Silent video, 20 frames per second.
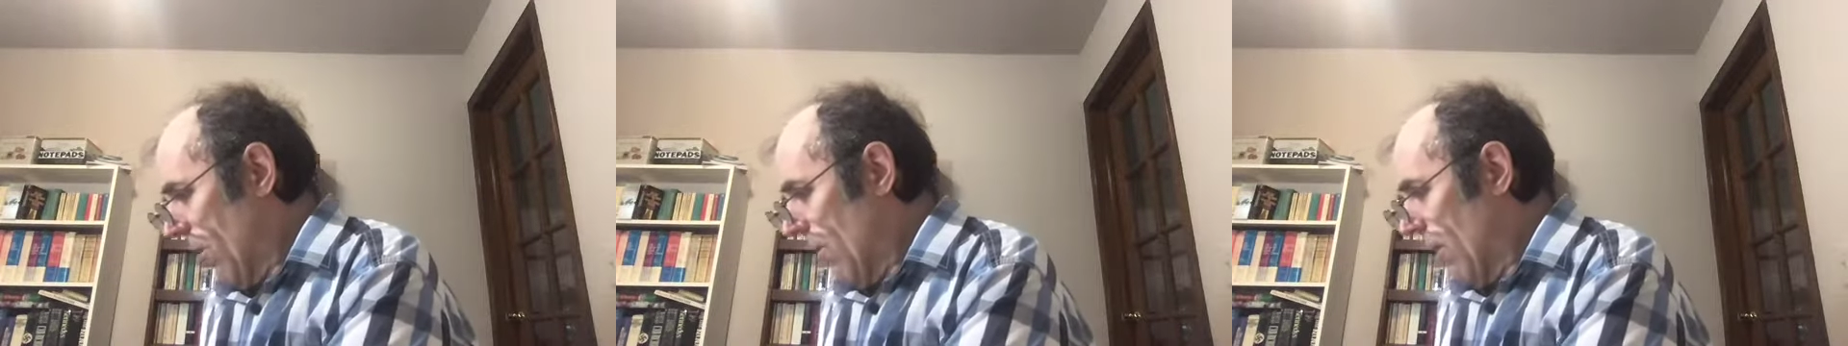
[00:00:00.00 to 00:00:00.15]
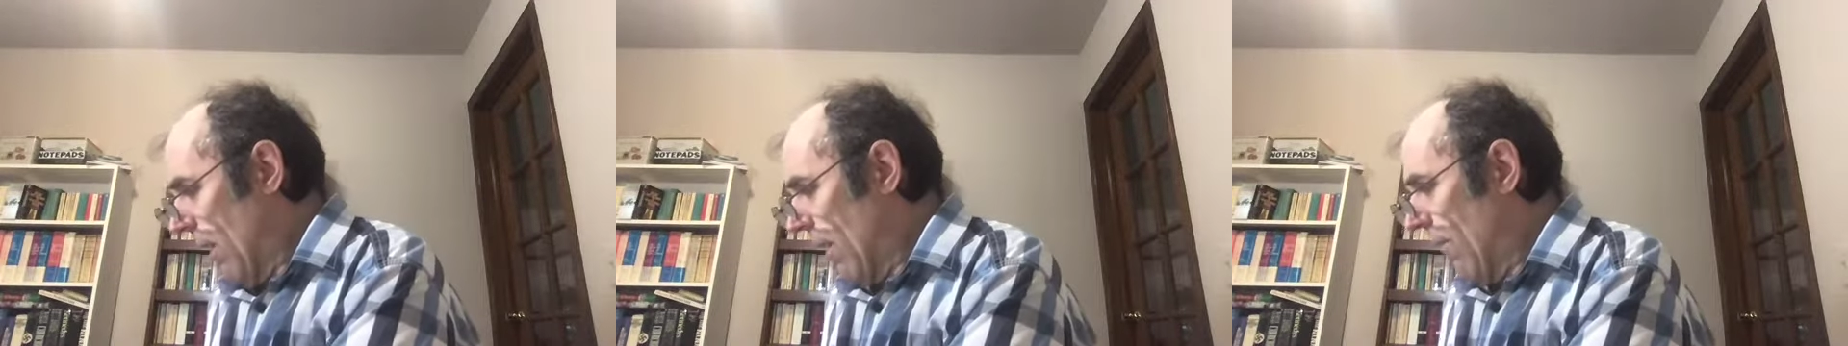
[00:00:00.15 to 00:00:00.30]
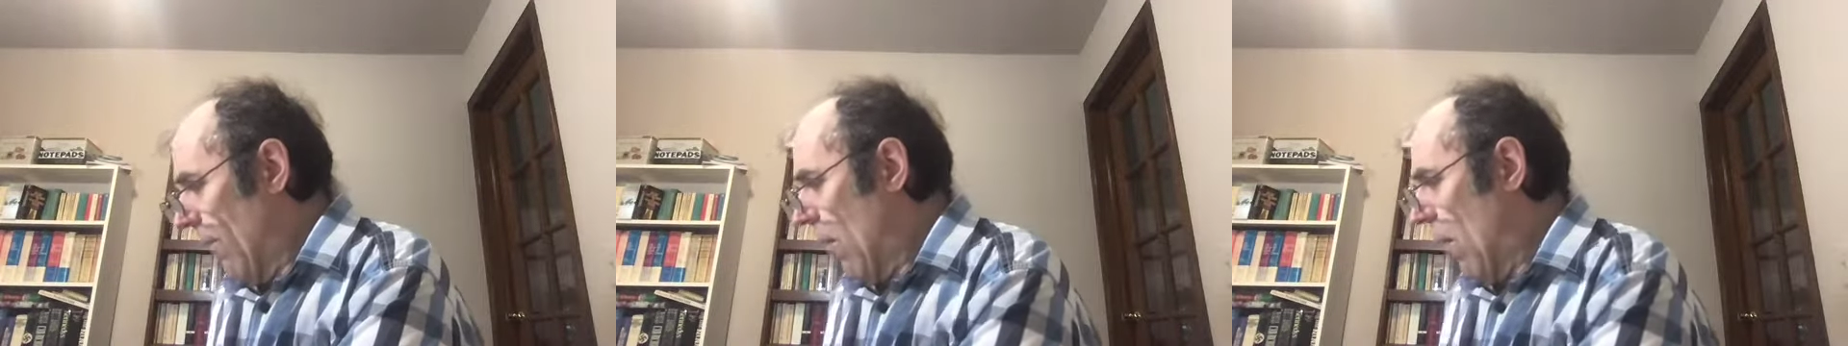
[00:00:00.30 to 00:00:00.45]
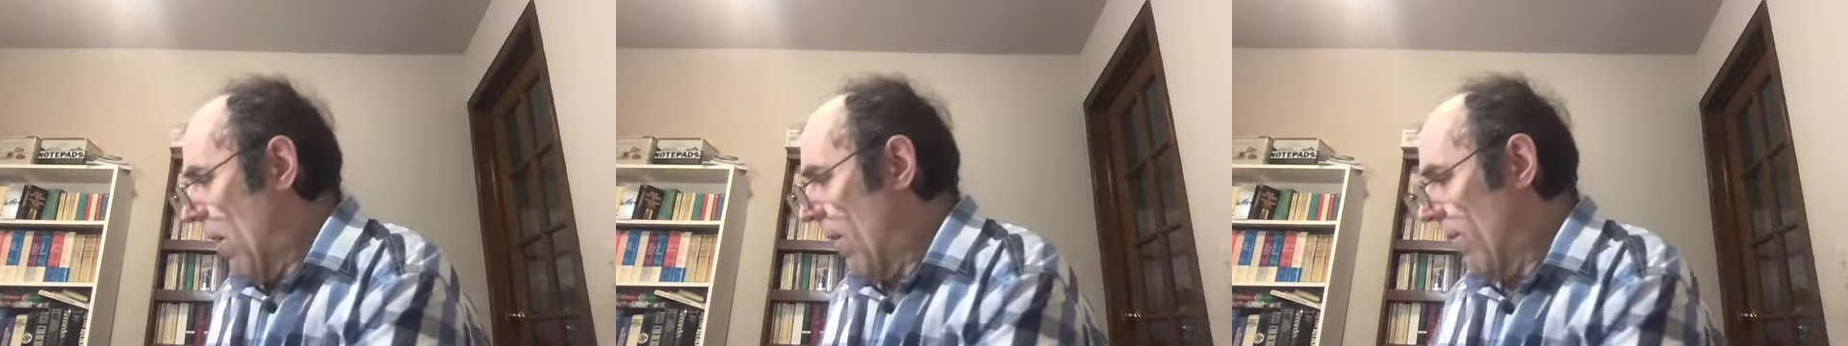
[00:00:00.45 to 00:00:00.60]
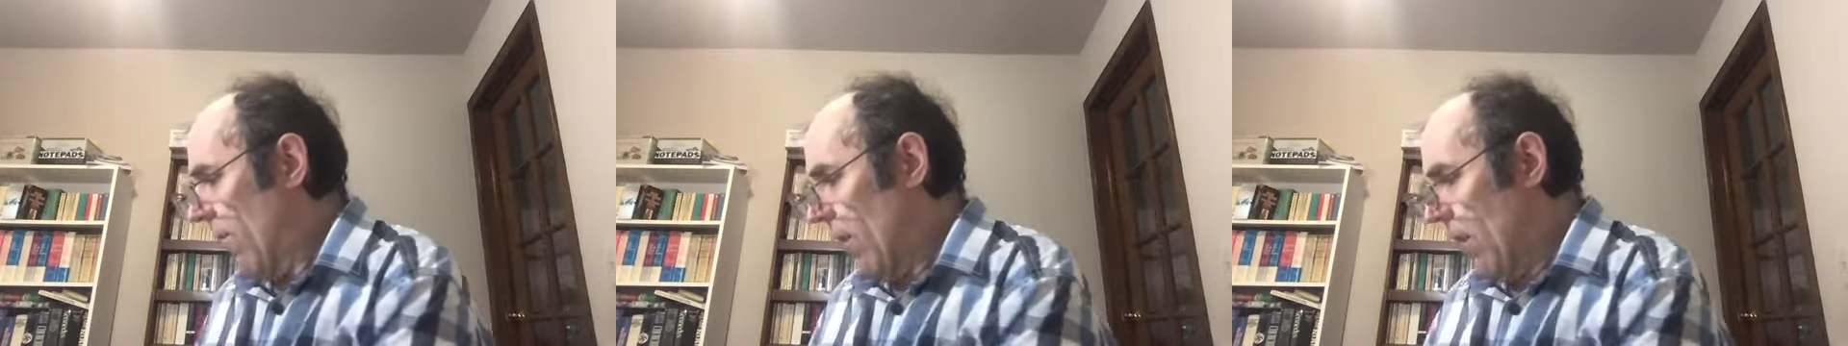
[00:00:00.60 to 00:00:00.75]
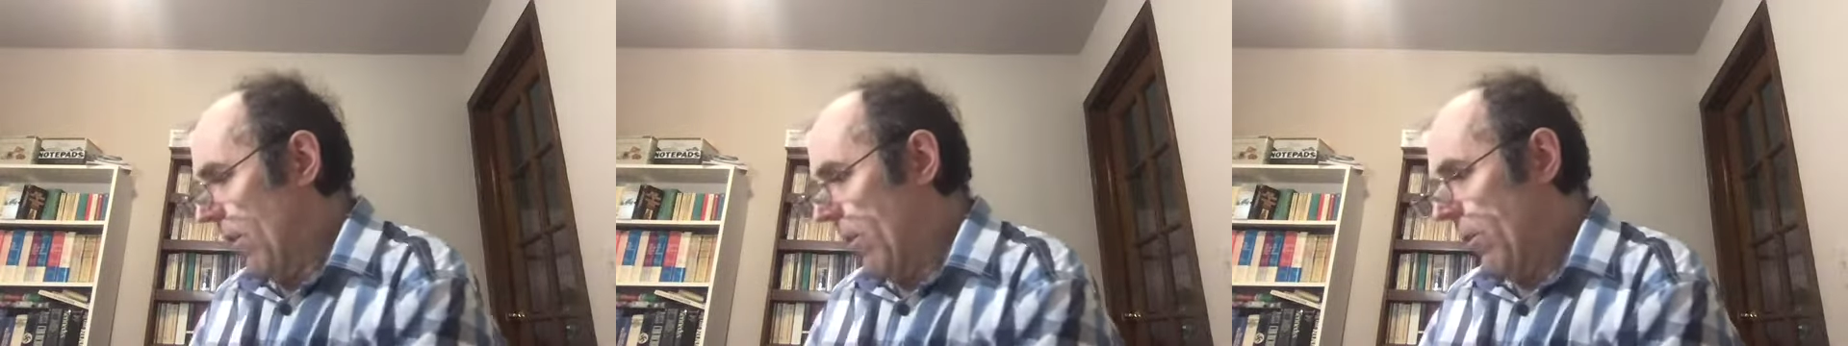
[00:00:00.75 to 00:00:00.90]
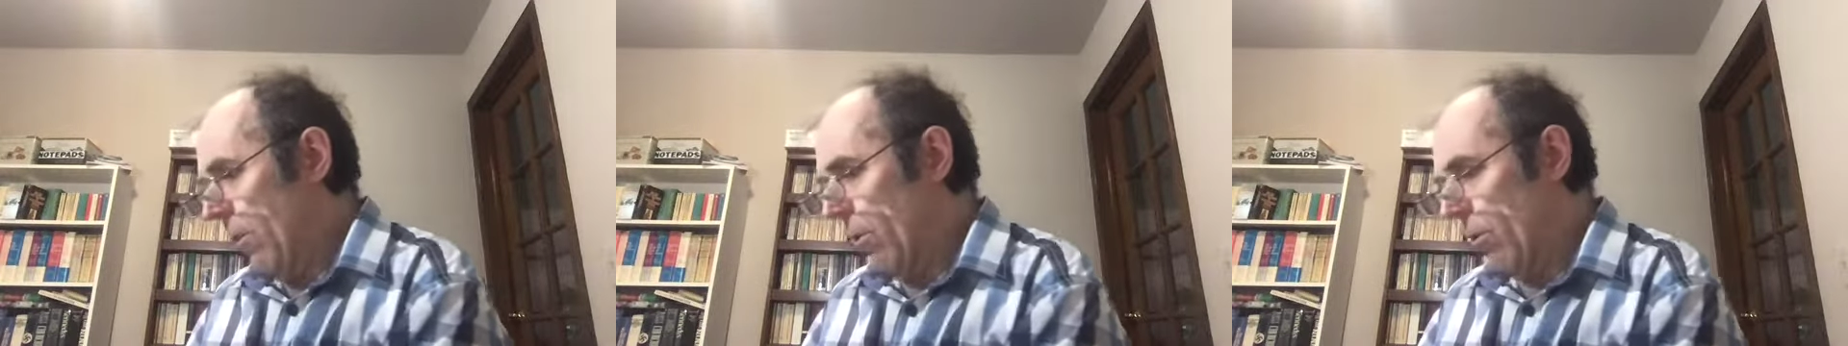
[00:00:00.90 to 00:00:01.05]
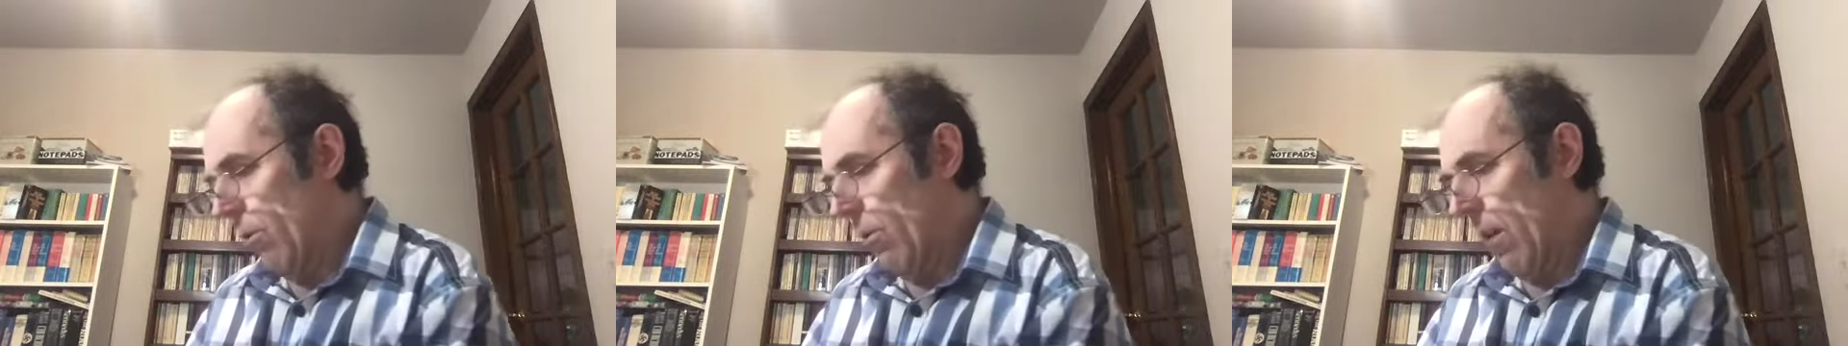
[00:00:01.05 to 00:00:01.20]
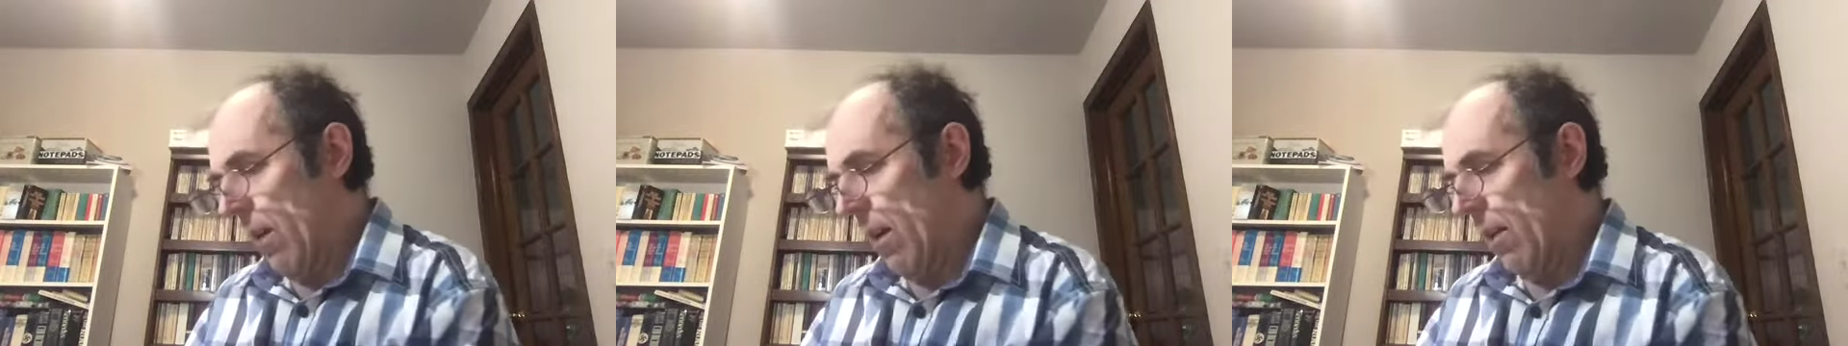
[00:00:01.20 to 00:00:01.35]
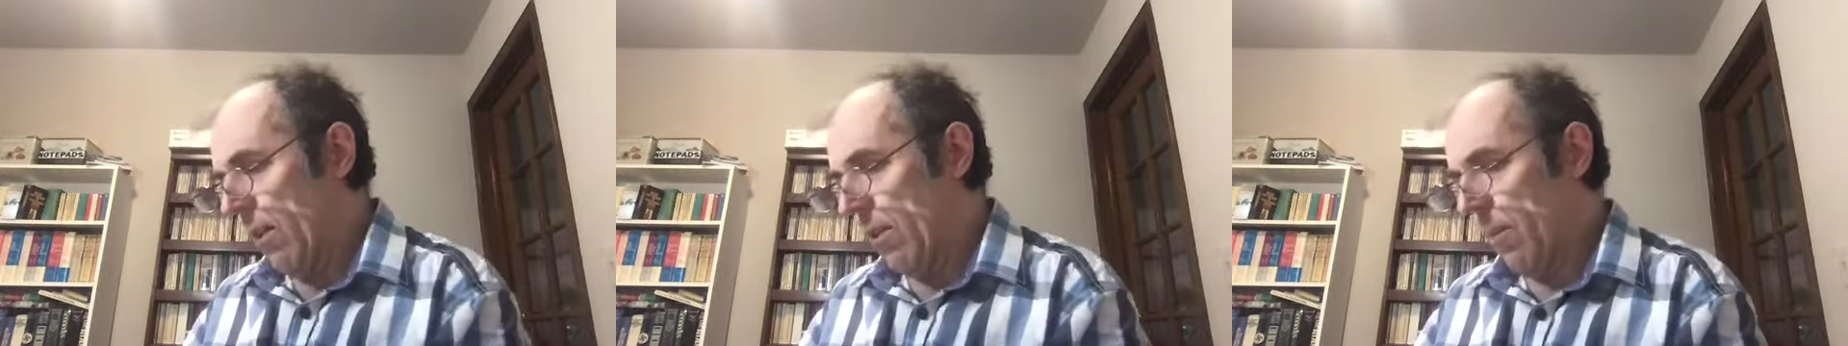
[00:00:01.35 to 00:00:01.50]
give off
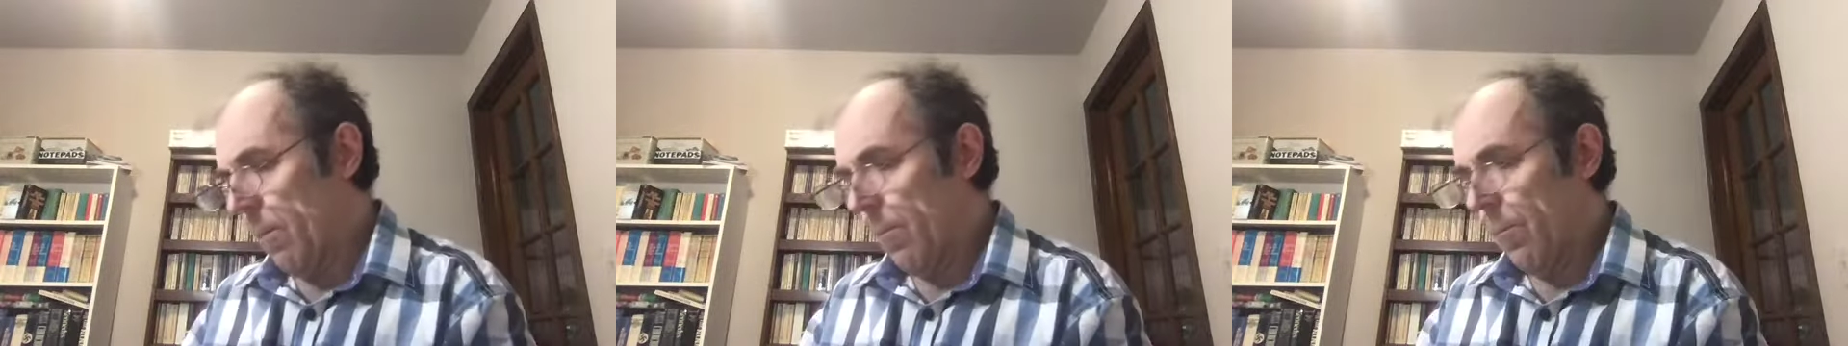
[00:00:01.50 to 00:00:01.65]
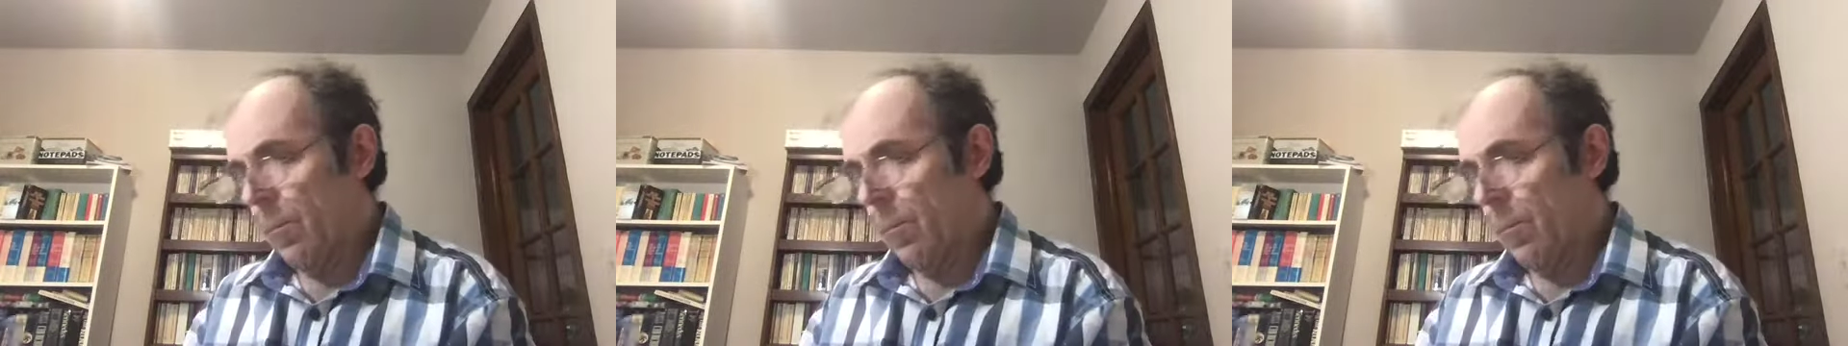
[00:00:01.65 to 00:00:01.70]
neutrons.